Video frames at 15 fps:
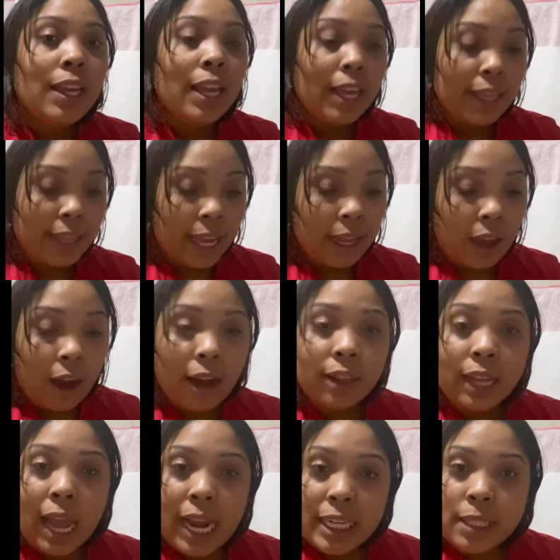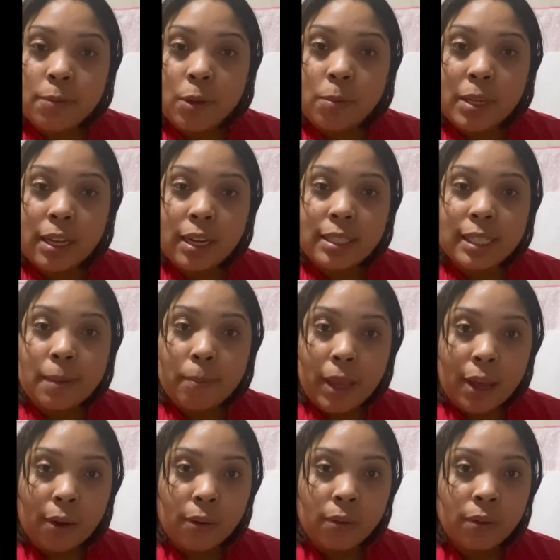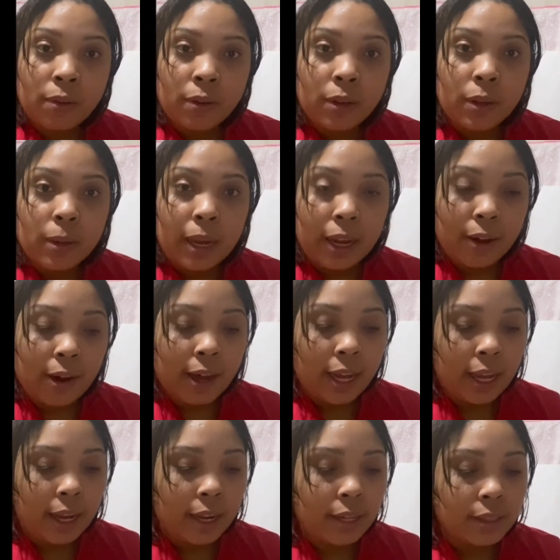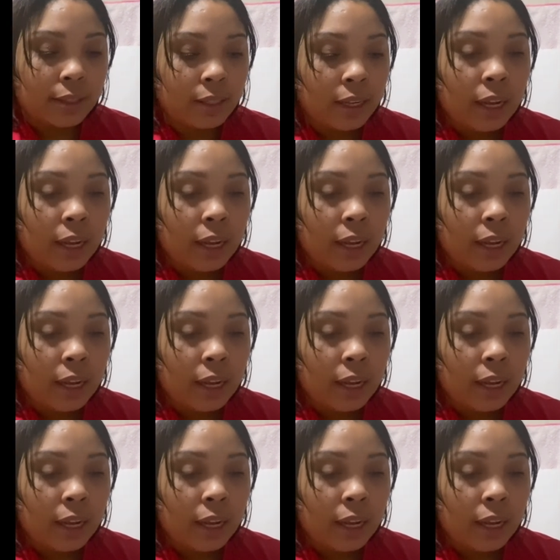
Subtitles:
that the ice will begin to melt in our hands.